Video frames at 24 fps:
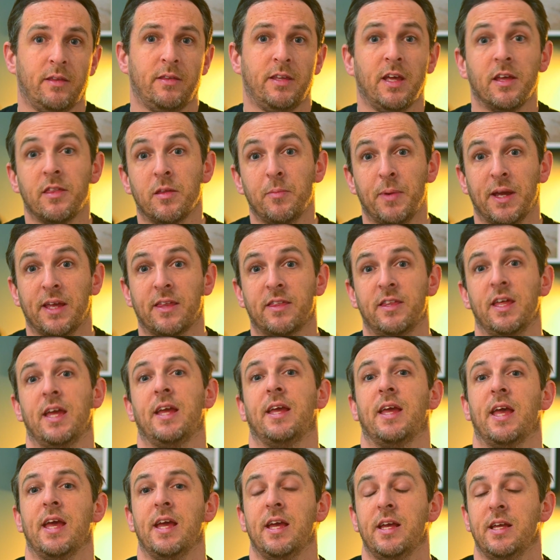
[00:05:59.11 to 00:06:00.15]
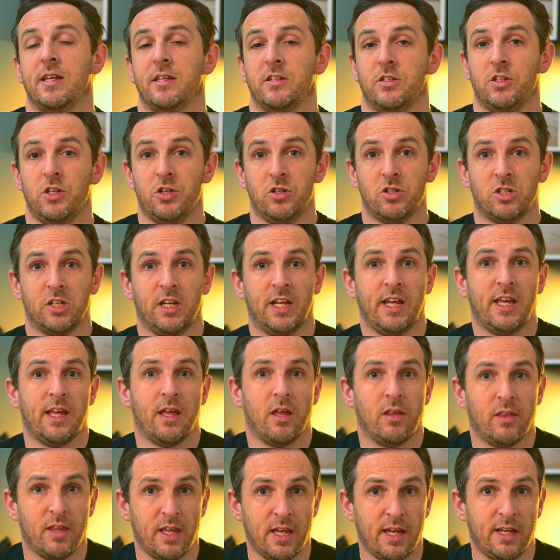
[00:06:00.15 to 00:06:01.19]
The other big thing is
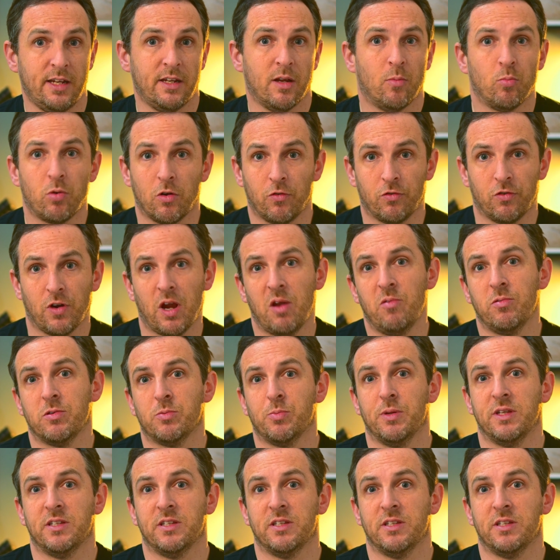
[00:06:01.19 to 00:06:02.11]
usually the number of frames per